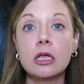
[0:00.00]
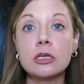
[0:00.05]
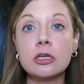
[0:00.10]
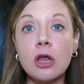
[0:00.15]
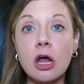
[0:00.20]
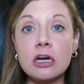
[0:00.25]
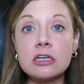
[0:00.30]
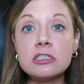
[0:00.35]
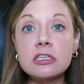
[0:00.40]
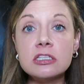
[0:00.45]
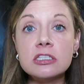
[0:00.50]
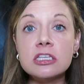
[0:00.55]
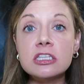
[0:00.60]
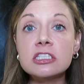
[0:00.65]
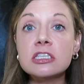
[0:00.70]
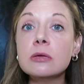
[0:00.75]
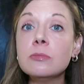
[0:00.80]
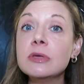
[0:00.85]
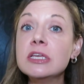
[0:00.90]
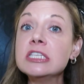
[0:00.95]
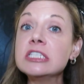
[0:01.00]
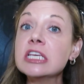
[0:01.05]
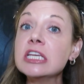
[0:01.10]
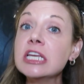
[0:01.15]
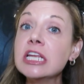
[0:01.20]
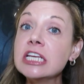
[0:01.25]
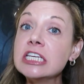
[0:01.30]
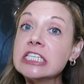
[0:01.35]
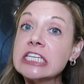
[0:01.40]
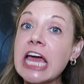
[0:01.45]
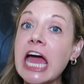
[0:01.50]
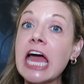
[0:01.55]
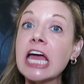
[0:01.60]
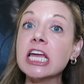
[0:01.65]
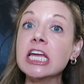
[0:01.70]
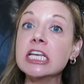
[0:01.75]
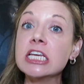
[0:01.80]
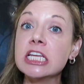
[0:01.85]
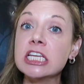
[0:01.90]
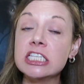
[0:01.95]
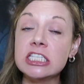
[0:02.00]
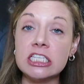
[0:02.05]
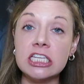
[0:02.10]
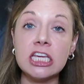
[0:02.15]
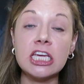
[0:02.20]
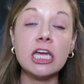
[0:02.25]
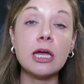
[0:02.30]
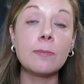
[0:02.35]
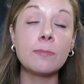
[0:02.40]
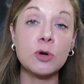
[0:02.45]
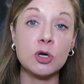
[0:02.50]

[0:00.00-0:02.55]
Narcissism is an antagonistic